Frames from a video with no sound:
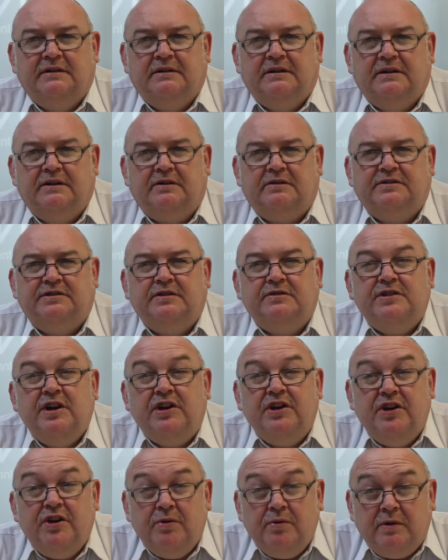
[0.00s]
and also to
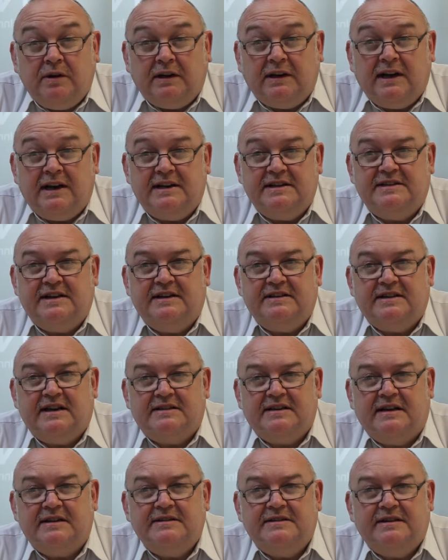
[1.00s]
utilise these
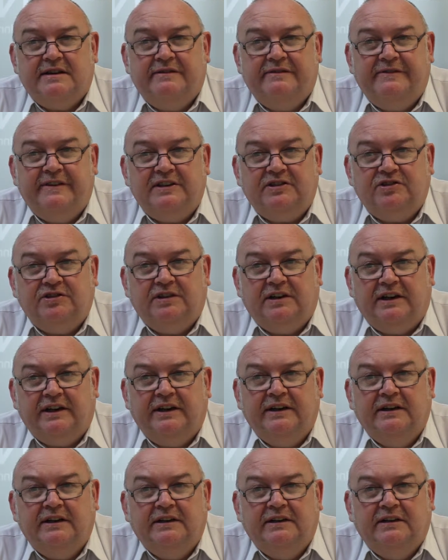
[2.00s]
assets
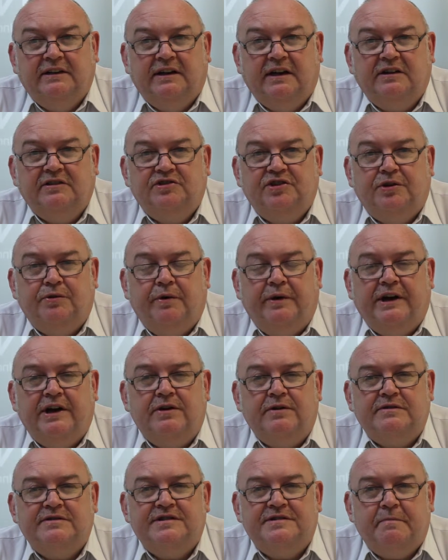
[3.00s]
efficiently, ensuring
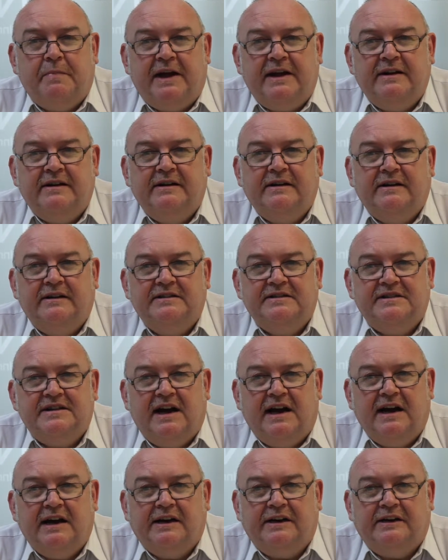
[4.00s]
all spend is
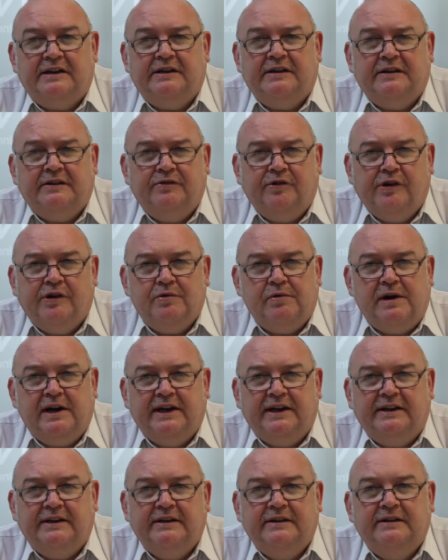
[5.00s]
targeted and
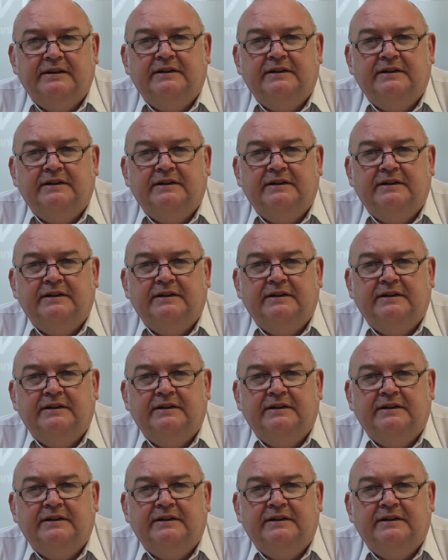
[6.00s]
required.